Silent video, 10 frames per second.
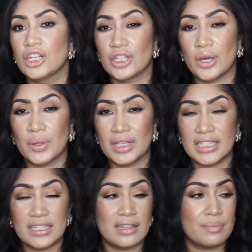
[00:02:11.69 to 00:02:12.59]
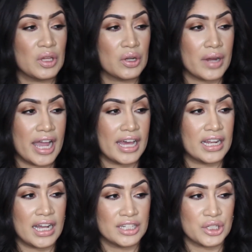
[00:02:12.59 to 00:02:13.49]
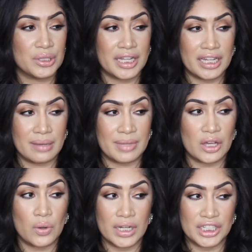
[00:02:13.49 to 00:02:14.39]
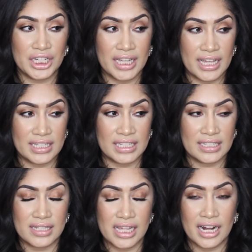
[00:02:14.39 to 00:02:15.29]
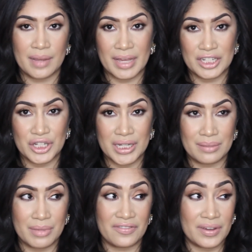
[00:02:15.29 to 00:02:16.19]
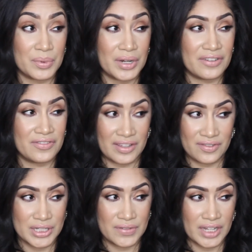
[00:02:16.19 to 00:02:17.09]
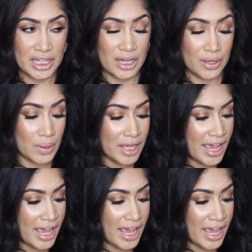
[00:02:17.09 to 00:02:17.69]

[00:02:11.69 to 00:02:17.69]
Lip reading: So this is the Murad Hydrodynamic Quenching Essence that I mentioned in my February favorites video.